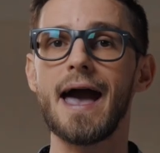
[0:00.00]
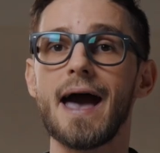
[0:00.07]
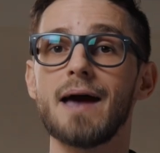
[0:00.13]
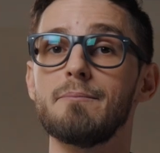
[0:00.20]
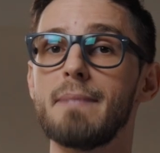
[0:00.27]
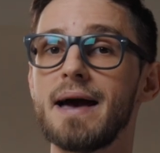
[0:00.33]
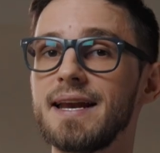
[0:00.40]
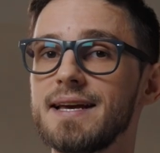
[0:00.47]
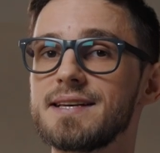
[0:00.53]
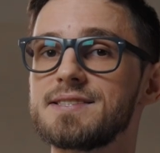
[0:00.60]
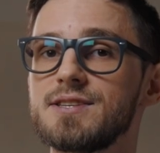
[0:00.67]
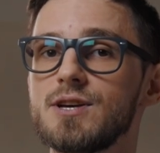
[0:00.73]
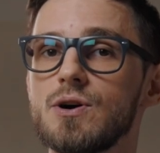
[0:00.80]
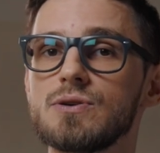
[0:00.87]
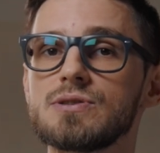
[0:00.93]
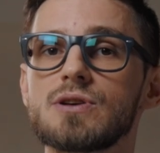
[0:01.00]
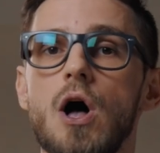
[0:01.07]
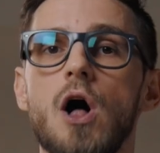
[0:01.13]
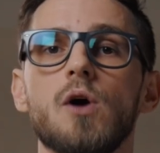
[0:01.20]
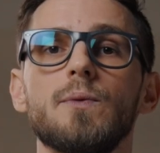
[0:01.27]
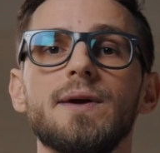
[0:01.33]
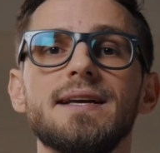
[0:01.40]
and many SEOs
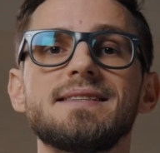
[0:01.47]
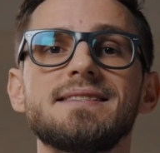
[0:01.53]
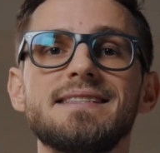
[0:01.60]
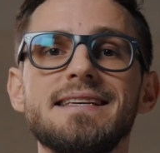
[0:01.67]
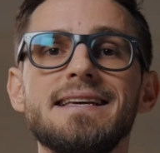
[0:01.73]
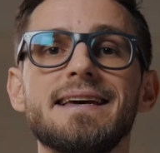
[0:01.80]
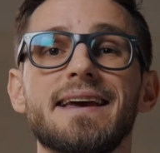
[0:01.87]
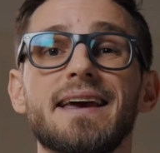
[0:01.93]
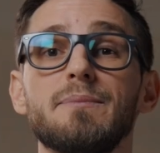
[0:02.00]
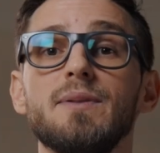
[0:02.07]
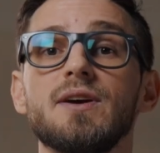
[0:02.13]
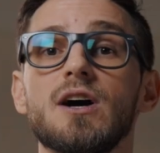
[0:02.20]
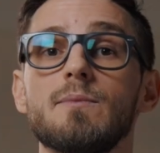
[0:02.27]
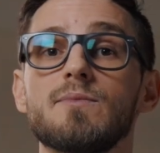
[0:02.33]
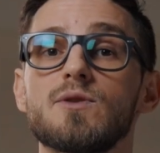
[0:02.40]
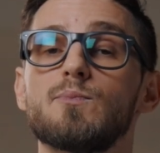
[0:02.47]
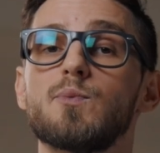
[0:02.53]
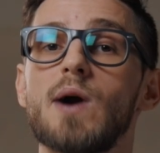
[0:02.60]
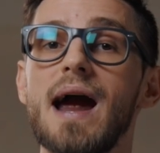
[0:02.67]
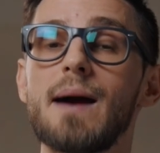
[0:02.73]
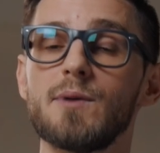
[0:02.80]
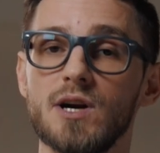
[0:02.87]
already see it can become the
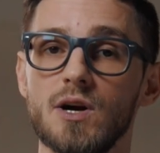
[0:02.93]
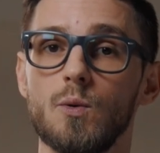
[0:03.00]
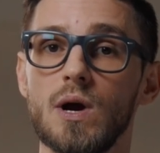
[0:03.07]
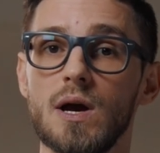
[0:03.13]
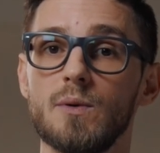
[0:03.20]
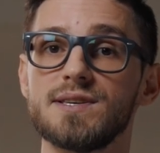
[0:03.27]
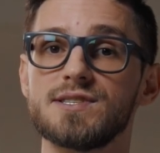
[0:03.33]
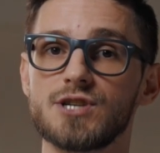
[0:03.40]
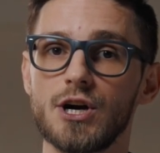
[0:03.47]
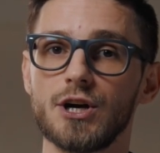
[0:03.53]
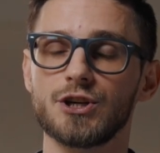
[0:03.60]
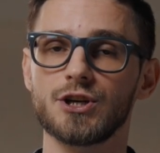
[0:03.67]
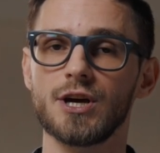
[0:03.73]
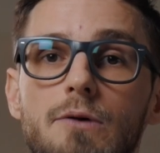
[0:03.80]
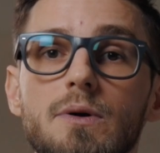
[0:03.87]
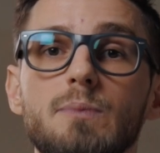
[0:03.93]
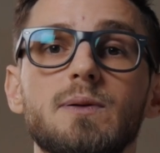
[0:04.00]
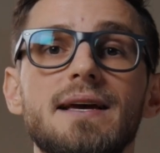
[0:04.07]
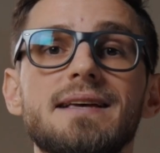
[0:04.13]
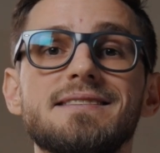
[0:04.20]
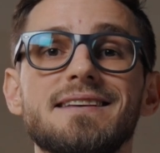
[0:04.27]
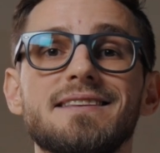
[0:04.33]
primary way we search,
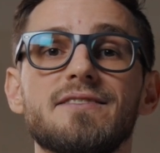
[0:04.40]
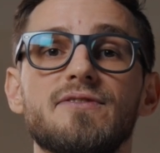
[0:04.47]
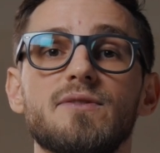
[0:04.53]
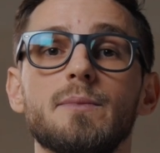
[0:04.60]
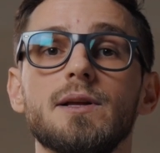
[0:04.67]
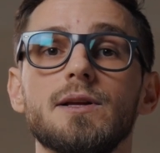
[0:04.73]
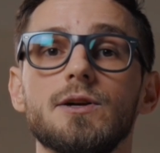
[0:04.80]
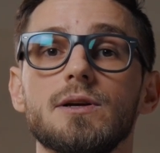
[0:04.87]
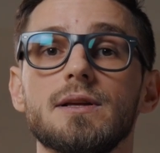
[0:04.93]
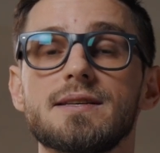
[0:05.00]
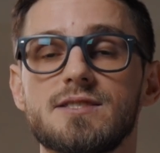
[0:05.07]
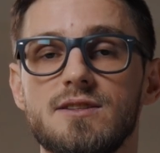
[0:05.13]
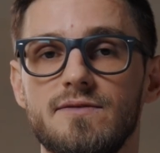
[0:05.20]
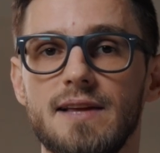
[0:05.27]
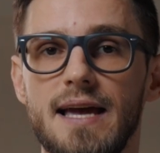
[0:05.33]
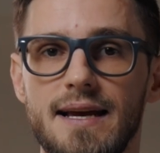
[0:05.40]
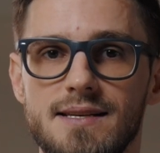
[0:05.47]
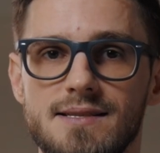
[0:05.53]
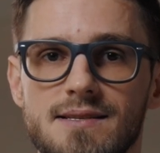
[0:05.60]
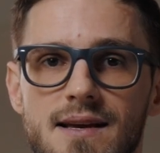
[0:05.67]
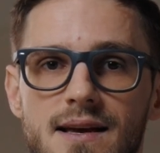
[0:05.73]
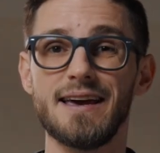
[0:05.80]
replacing the familiar list of links.